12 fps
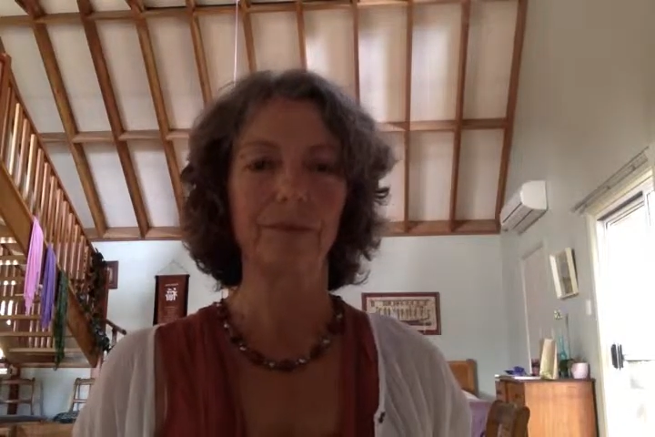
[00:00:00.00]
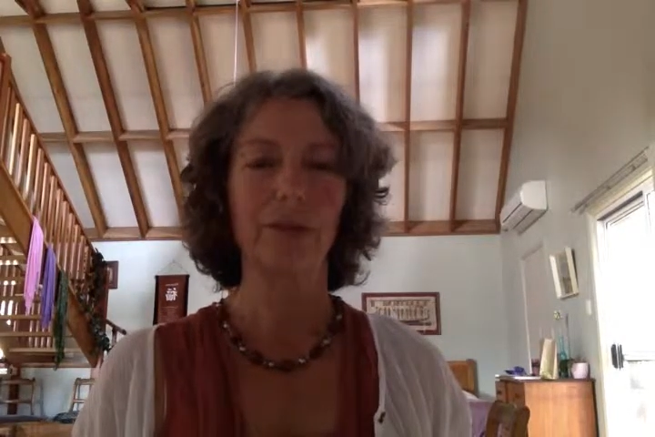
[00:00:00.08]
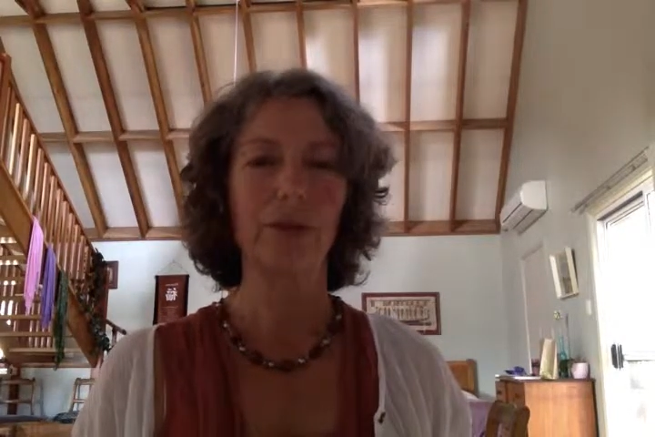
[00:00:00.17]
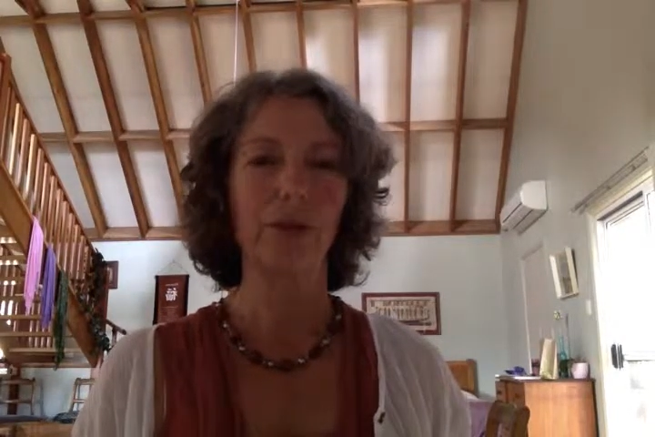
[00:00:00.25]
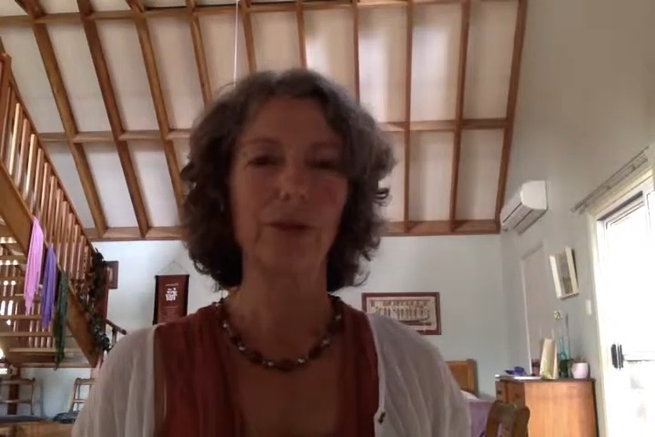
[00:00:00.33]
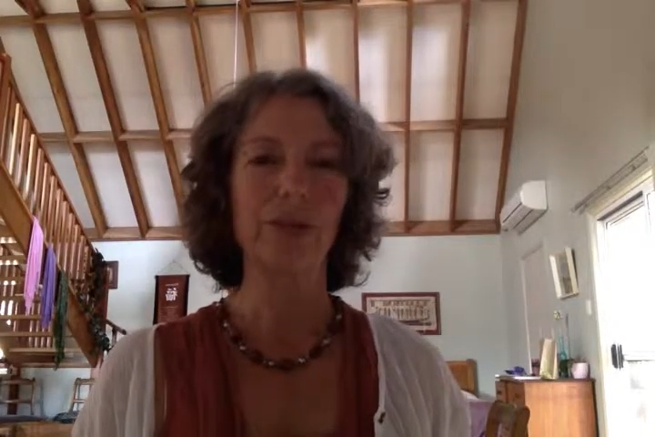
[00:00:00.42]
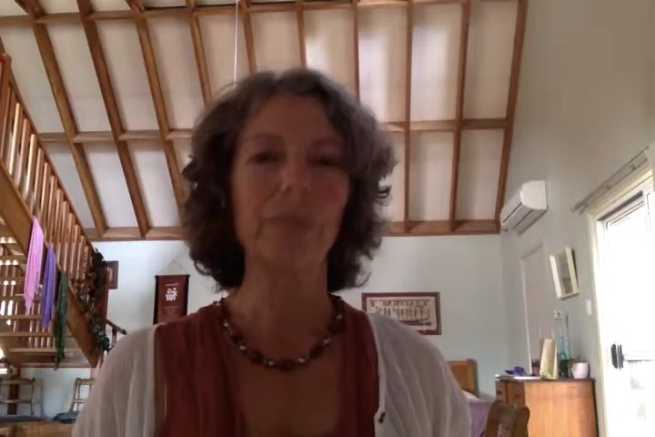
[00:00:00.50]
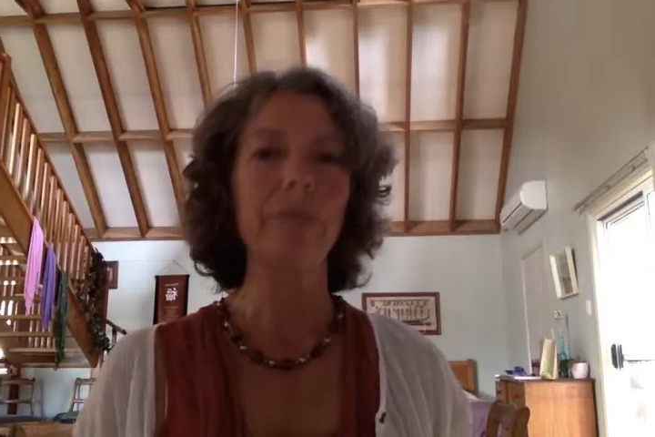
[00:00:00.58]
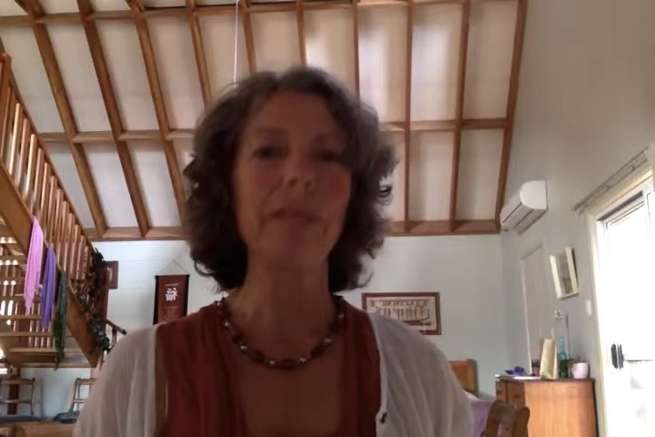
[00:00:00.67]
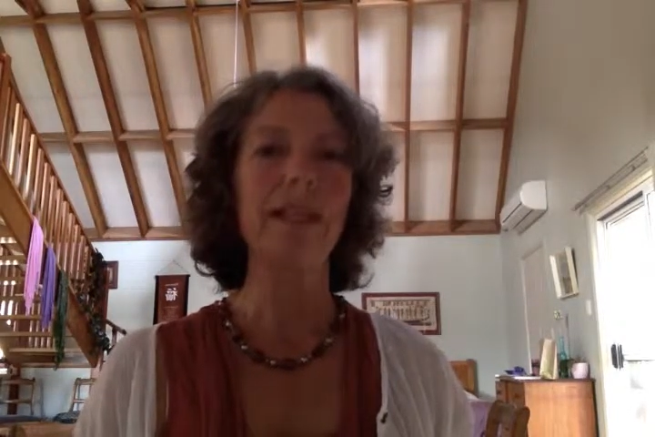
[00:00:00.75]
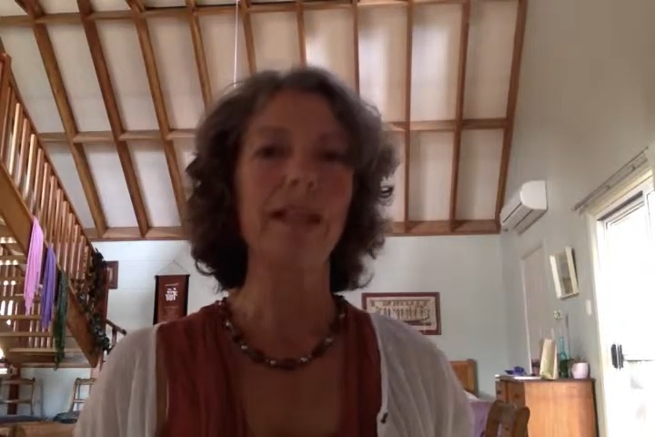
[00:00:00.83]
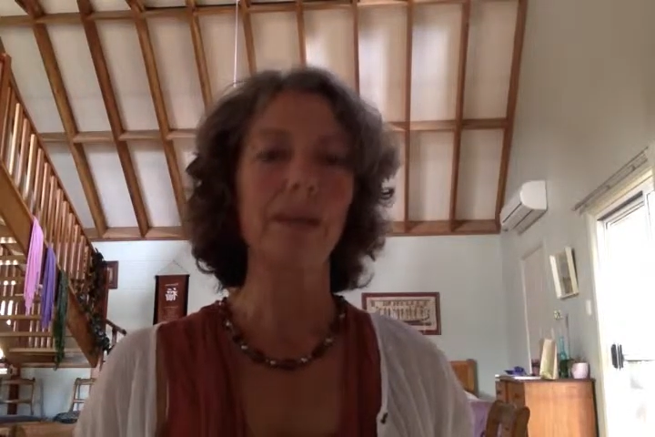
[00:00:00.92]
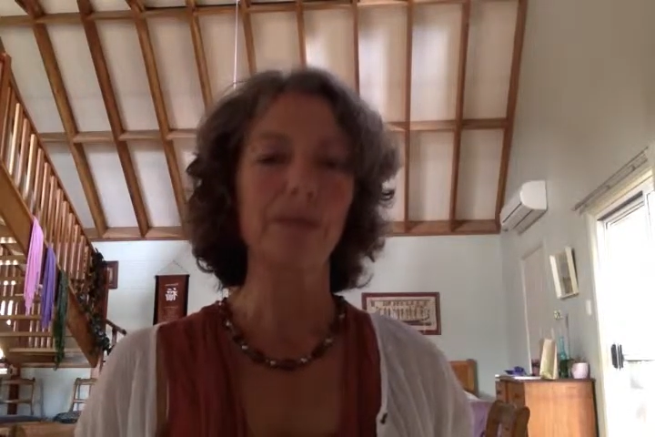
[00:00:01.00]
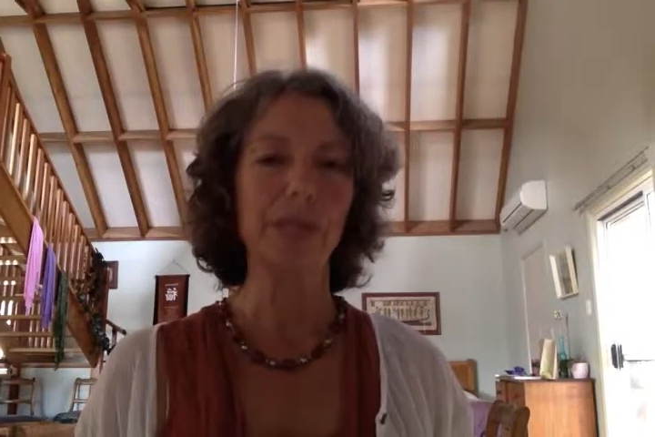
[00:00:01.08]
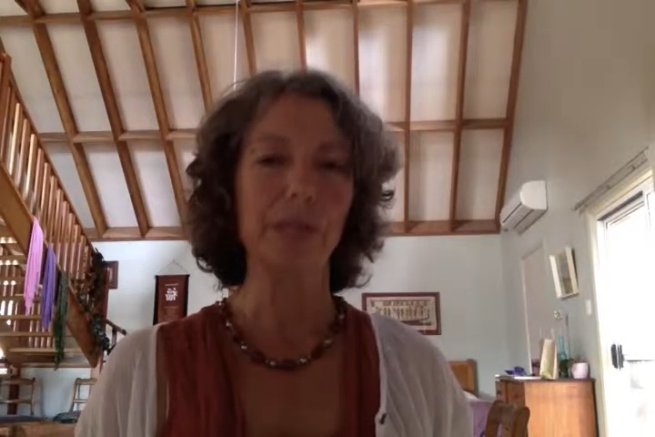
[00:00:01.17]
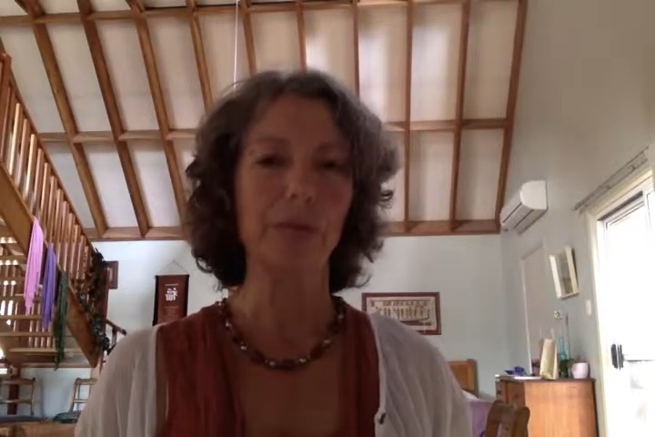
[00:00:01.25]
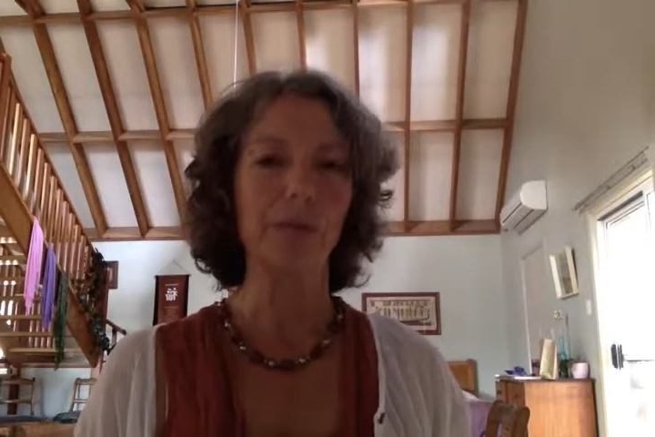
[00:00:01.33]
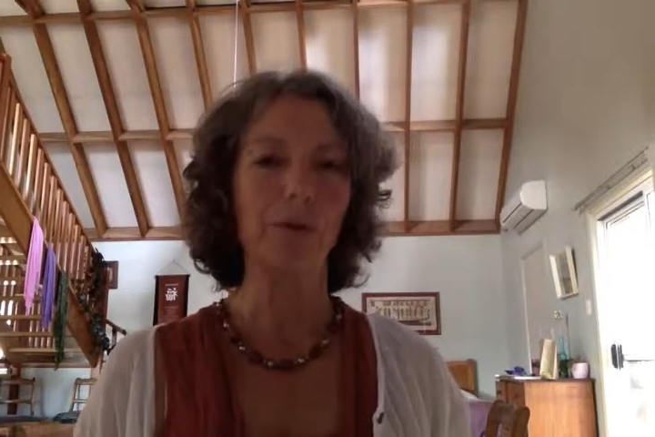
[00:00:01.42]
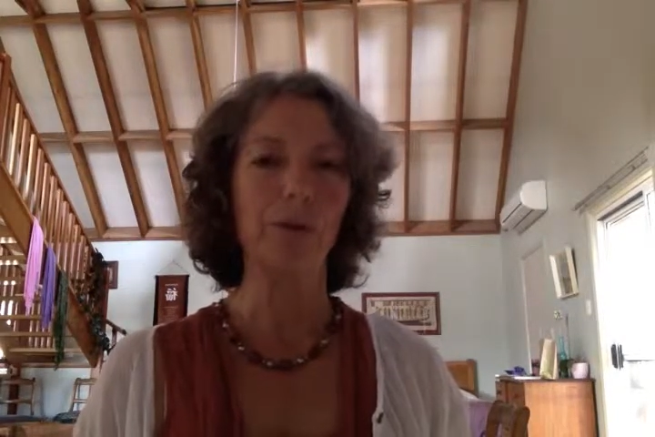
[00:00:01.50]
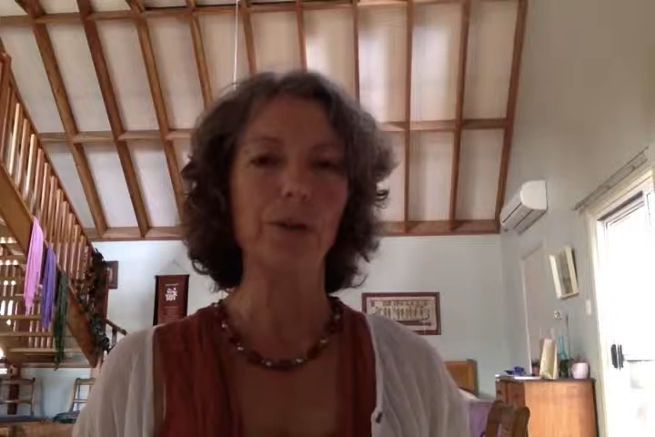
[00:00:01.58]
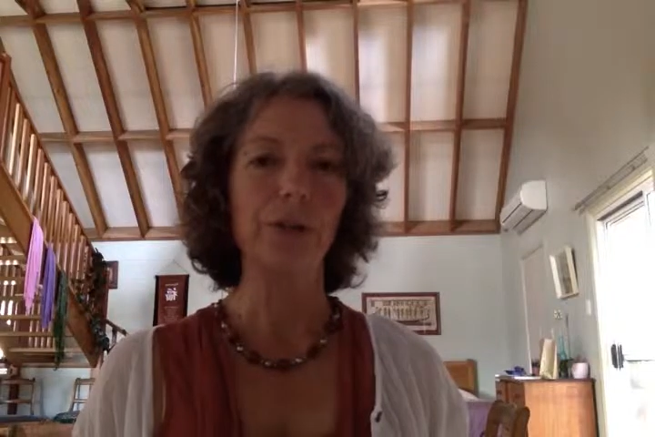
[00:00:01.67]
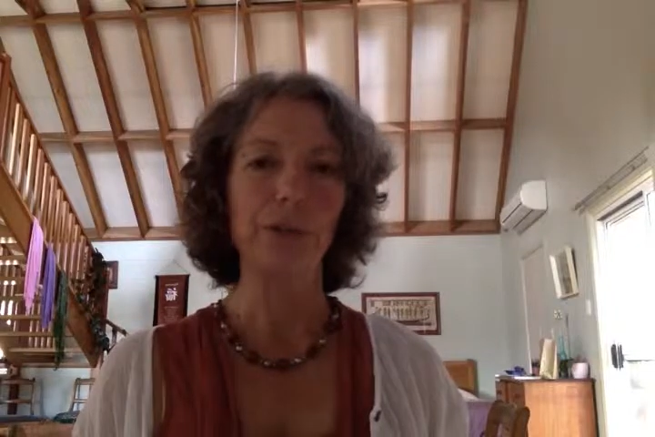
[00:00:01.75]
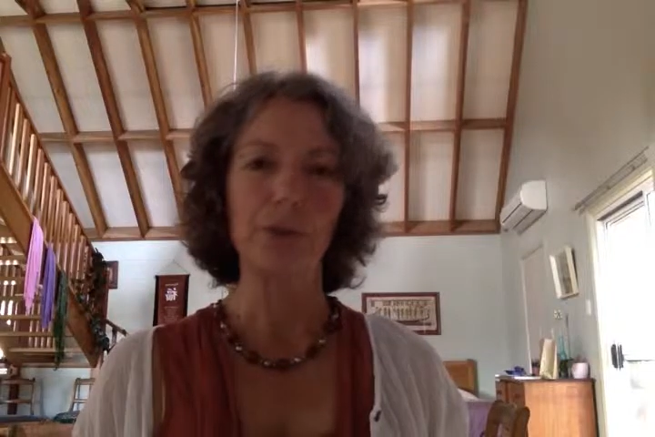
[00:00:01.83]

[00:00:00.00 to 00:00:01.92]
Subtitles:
Or if something comes up for you